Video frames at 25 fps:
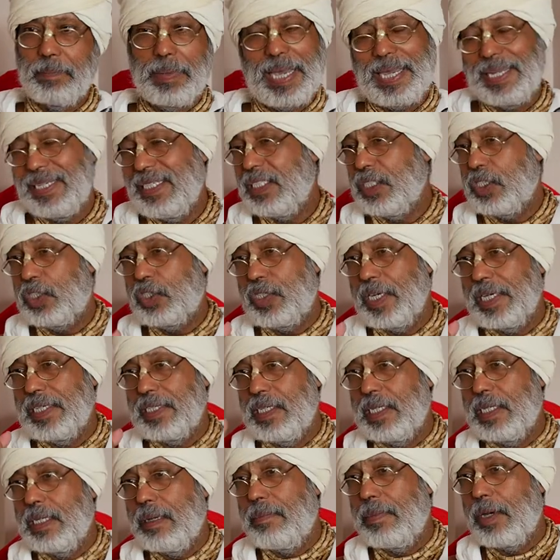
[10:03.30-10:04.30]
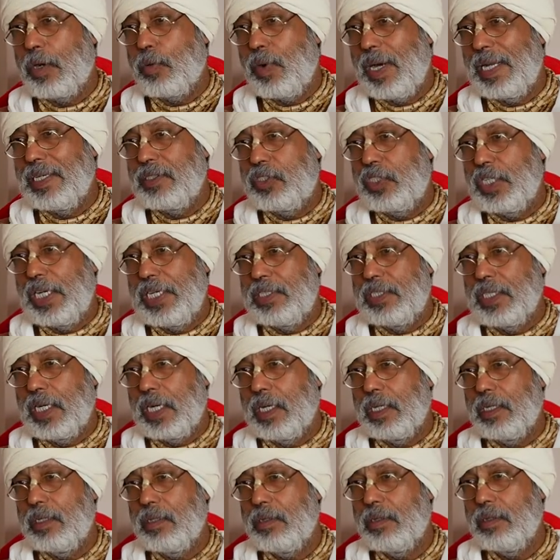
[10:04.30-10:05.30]
mind is traitor. Number one,
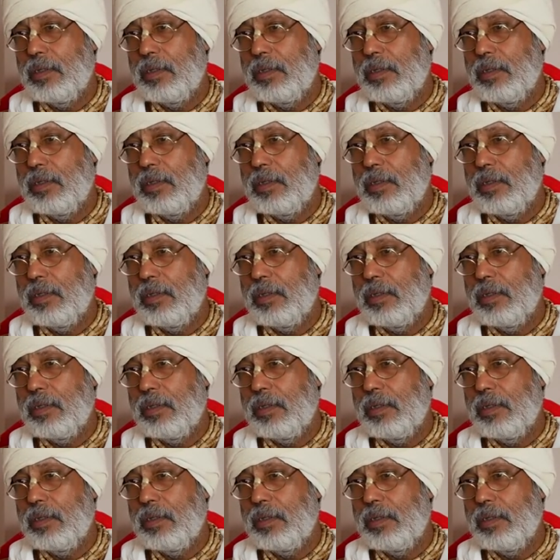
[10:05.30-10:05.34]
traitor.